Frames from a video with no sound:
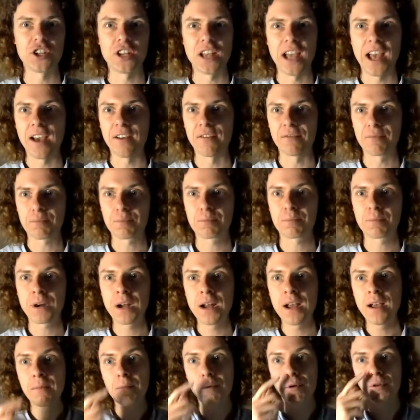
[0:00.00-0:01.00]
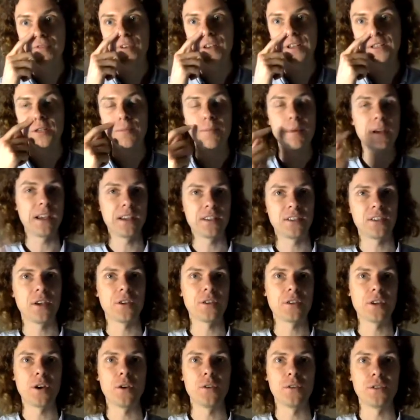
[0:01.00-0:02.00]
You have Professor
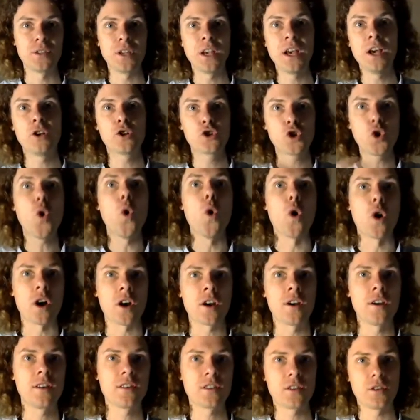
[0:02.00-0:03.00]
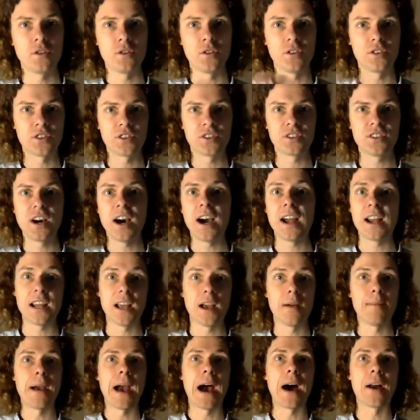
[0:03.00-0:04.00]
Pierzotto's talk to the society
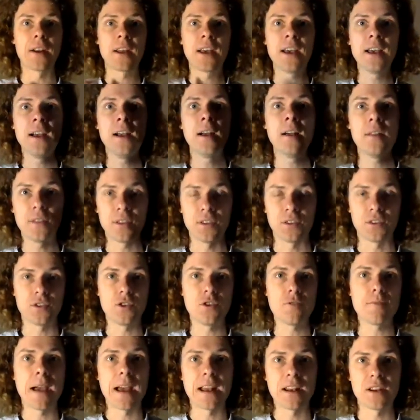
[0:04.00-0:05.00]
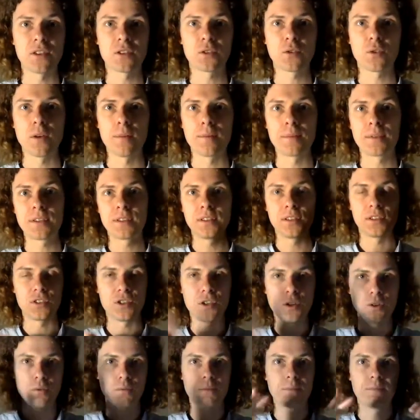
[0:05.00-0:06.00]
about this new manuscript, this
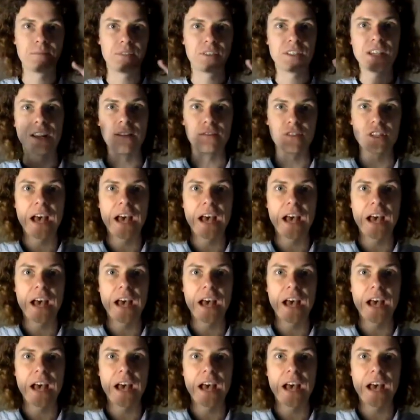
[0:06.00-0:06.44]
new set of